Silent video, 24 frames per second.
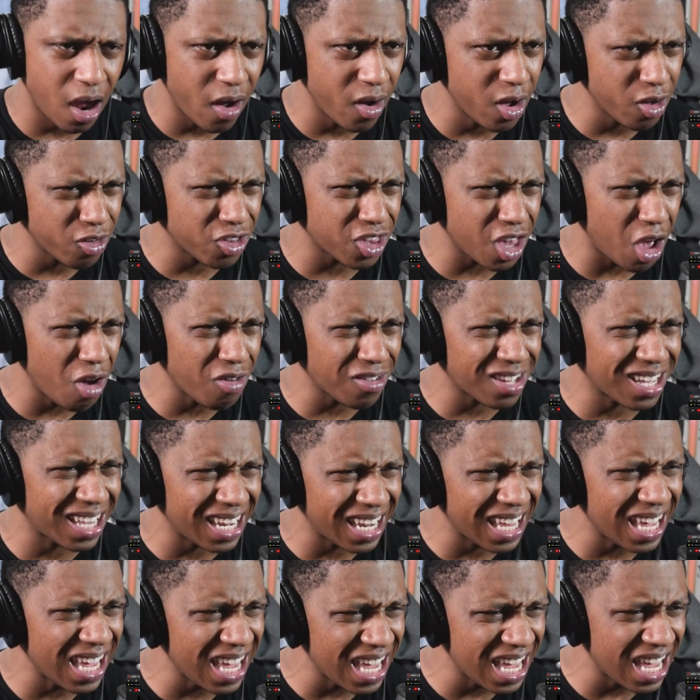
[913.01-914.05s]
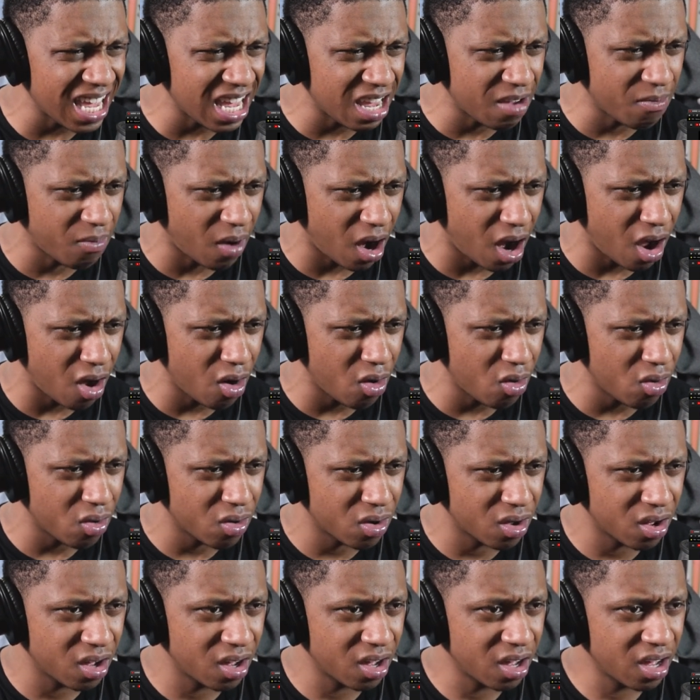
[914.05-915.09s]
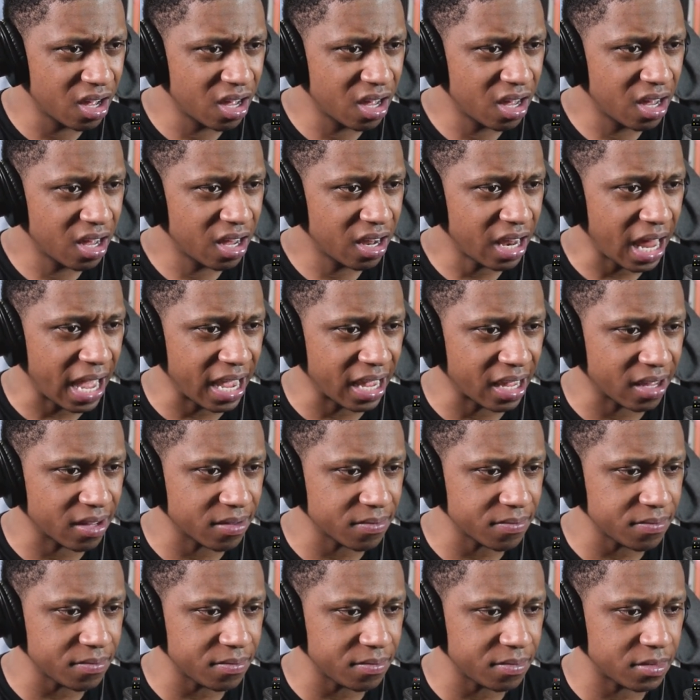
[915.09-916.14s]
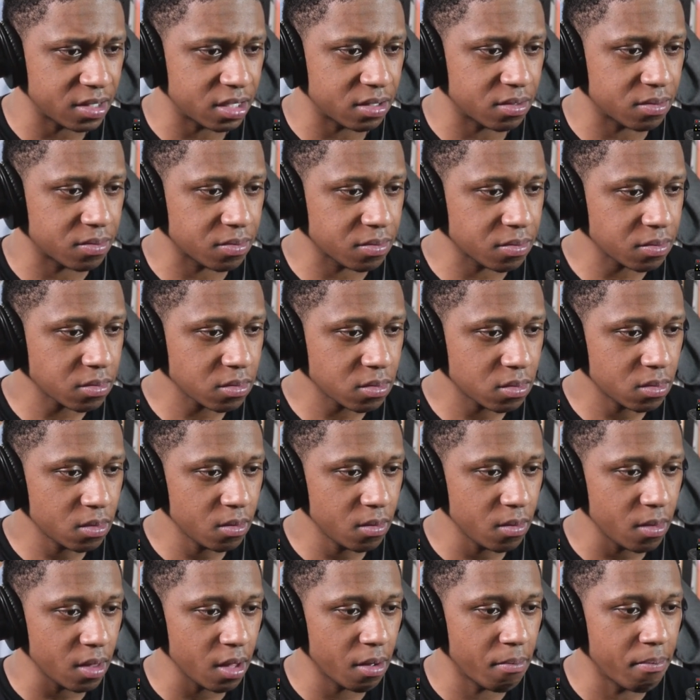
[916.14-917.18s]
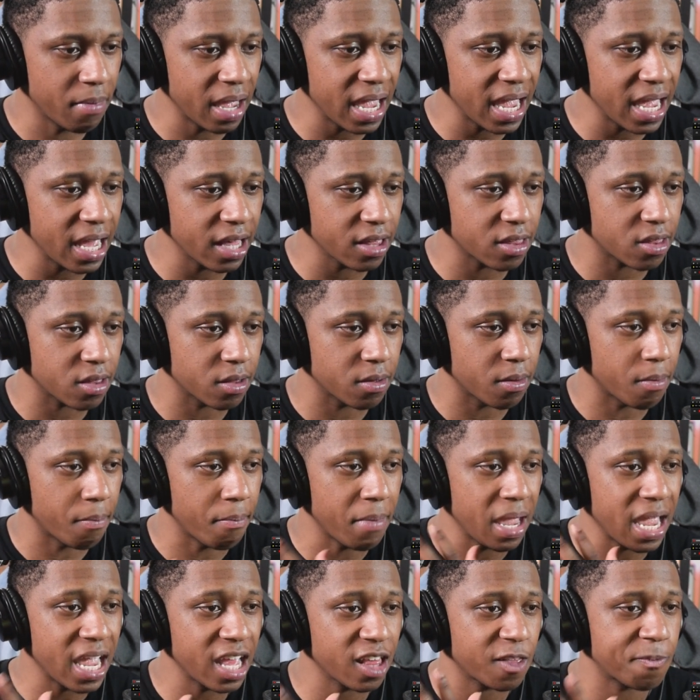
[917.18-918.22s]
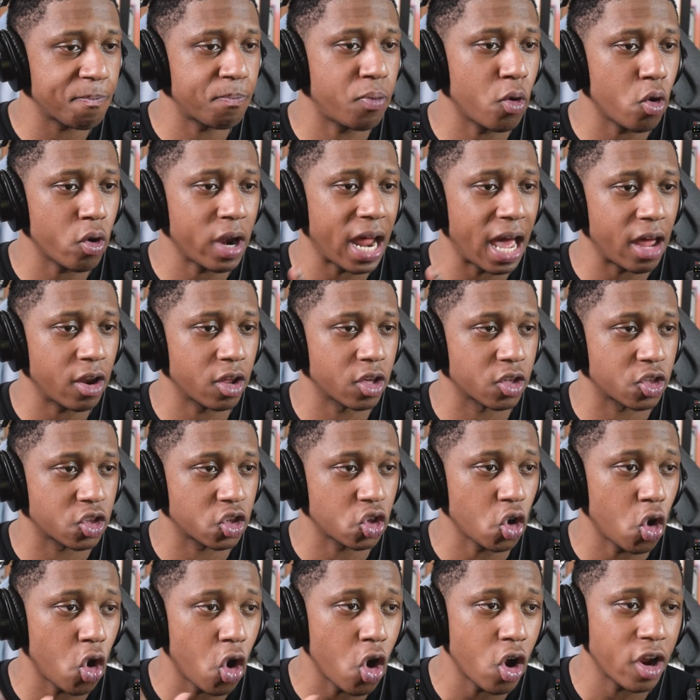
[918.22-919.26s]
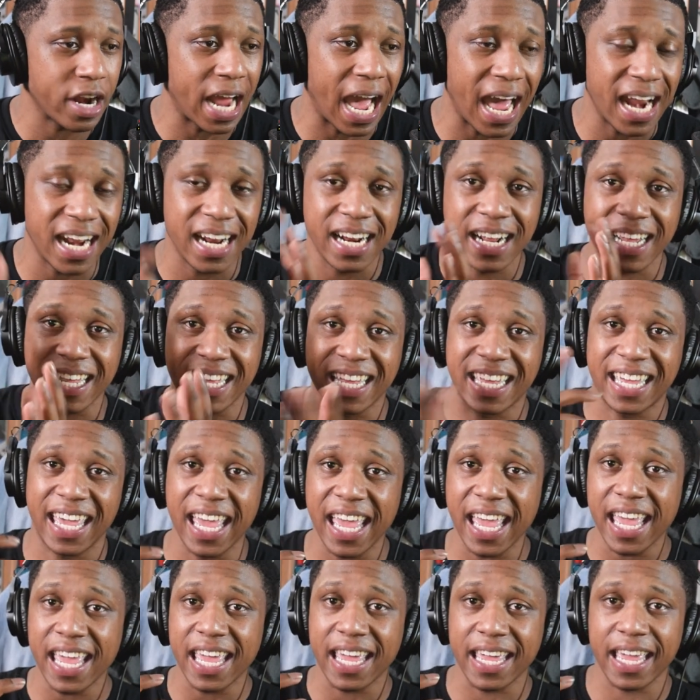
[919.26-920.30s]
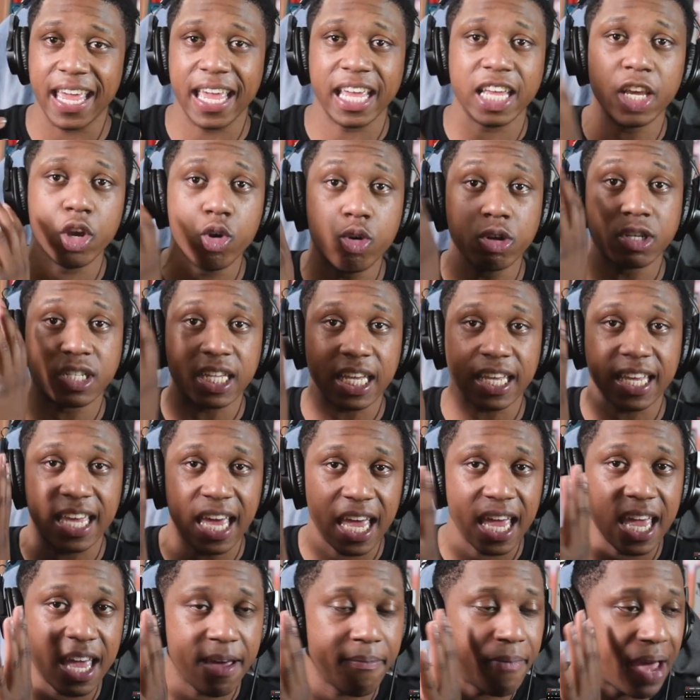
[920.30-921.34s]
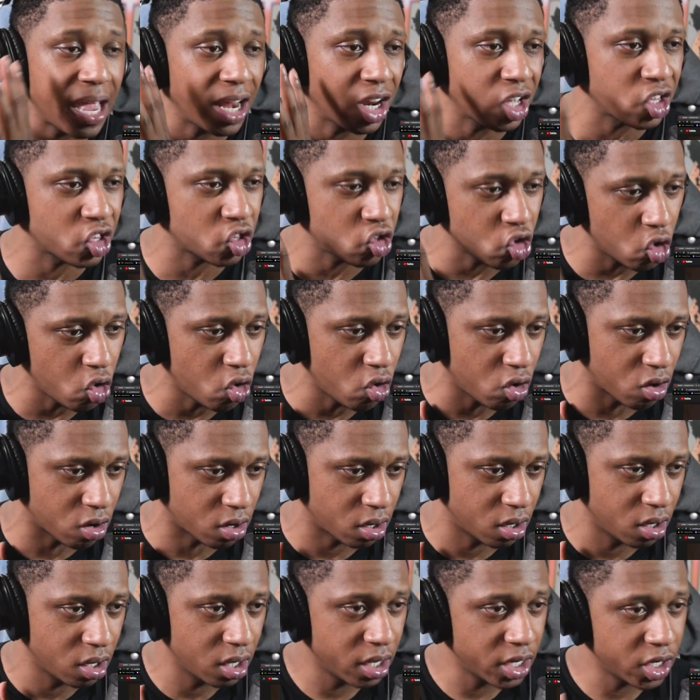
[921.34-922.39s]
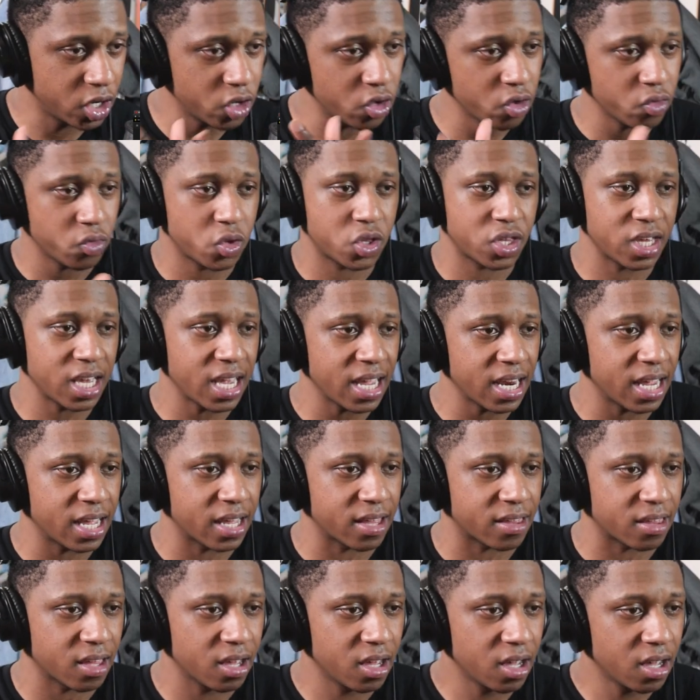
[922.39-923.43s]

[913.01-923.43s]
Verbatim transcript: It was so clean, bro. Like, man's man's pulled out a sword out of the key. He used the key and made a sword. Do you see this?